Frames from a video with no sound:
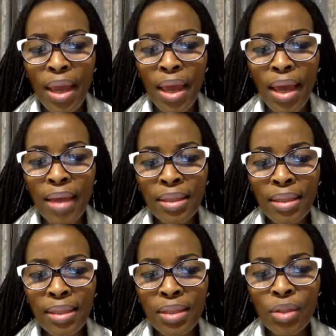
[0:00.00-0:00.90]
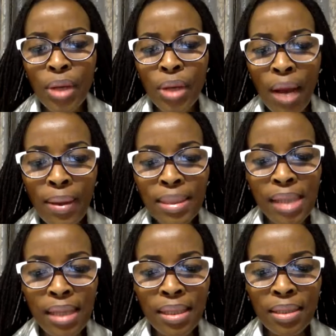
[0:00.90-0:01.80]
And so now I
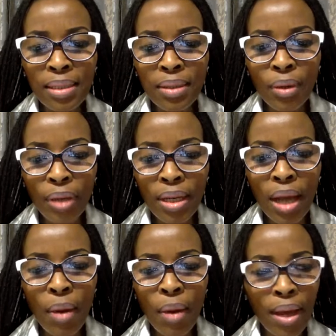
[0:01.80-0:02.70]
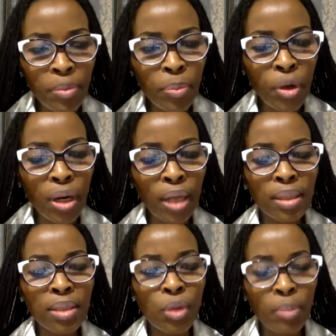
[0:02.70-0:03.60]
started, okay, now I have the
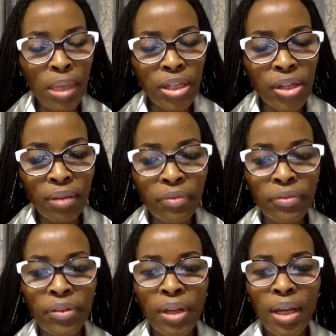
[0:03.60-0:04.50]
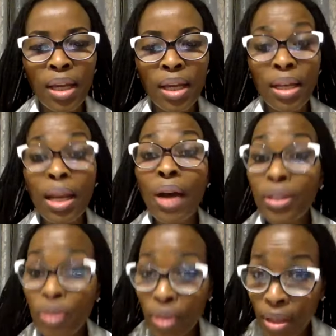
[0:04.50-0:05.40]
product, it's on my shelf. Now I
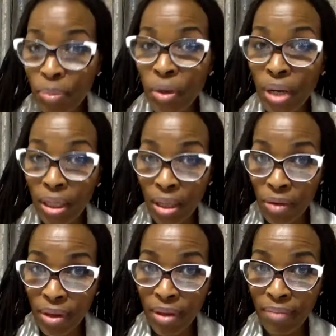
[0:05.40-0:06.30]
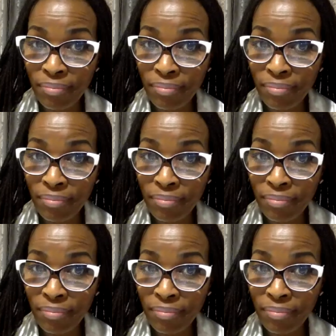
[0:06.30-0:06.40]
need to get the product out there.